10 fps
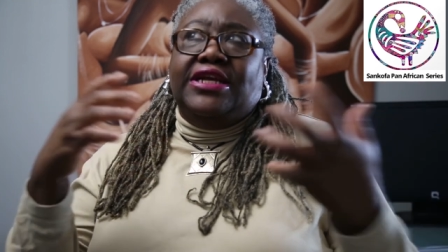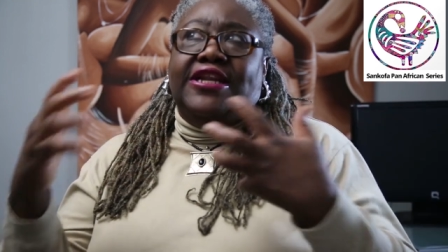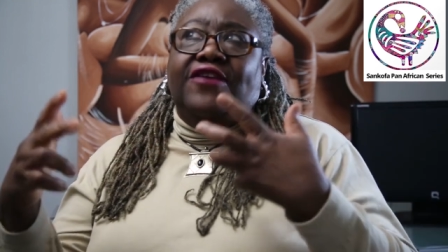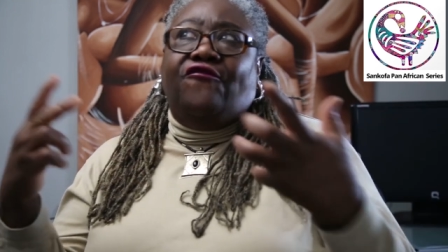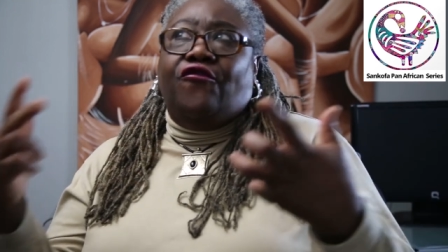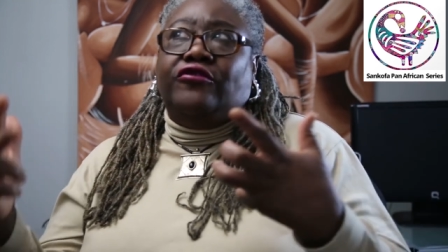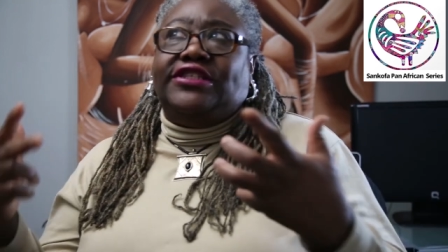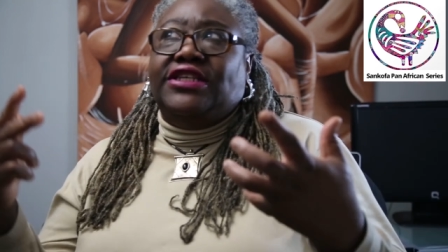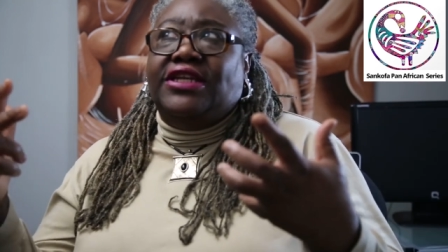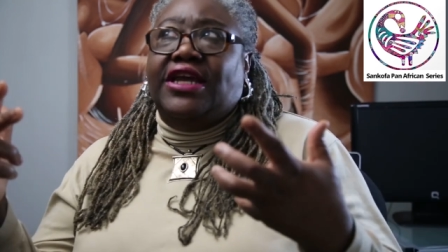in the
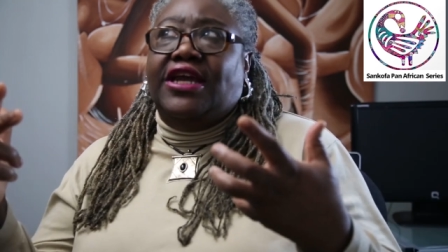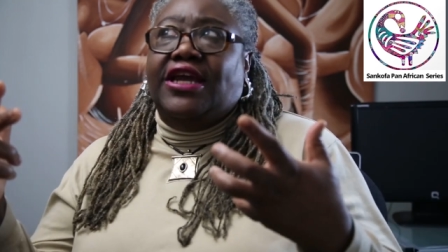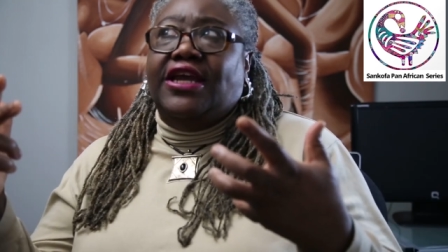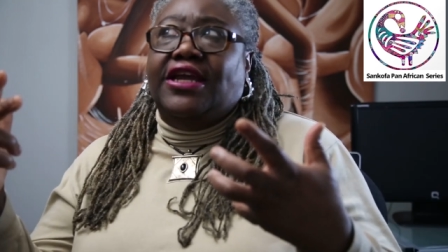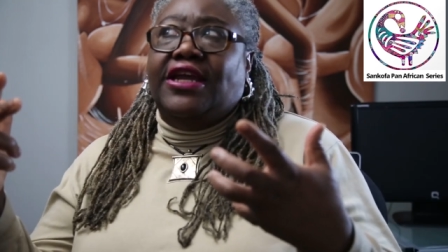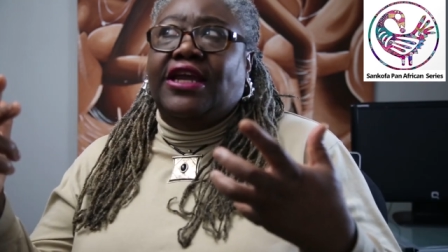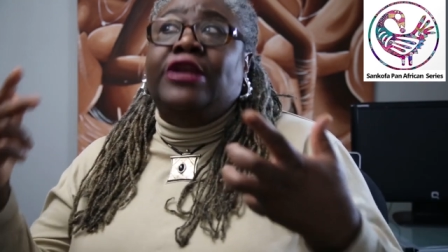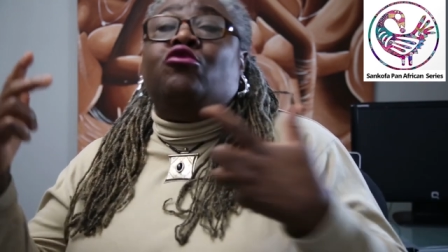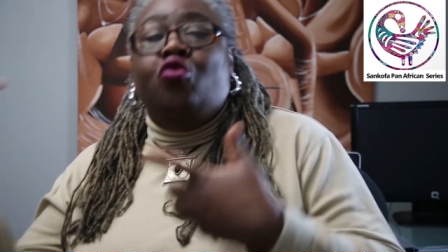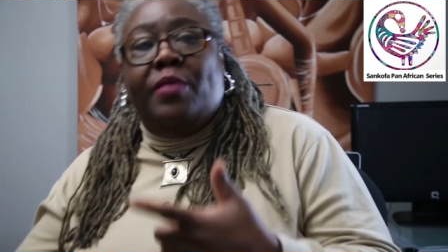fort in, uh,
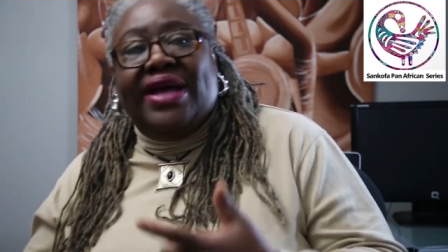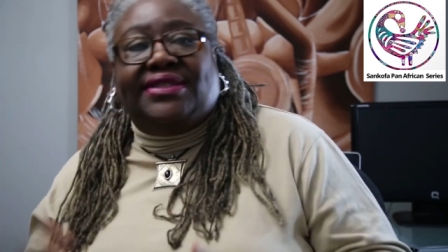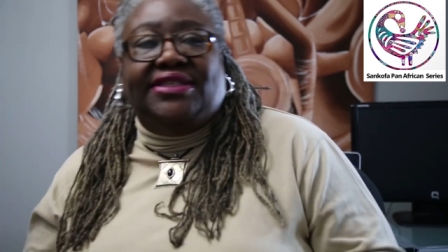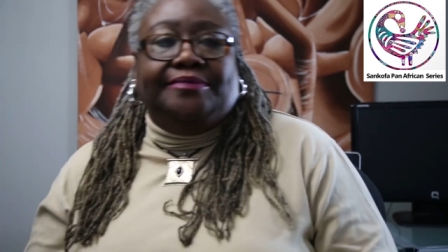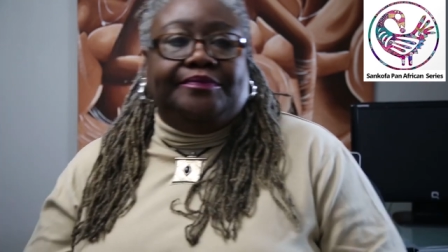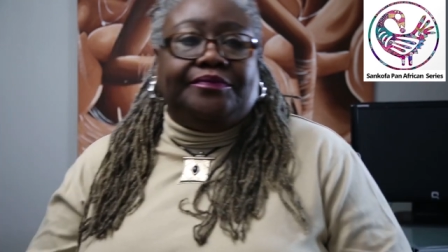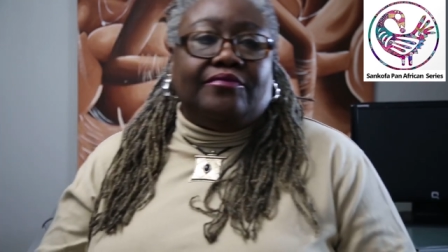in Kumasi.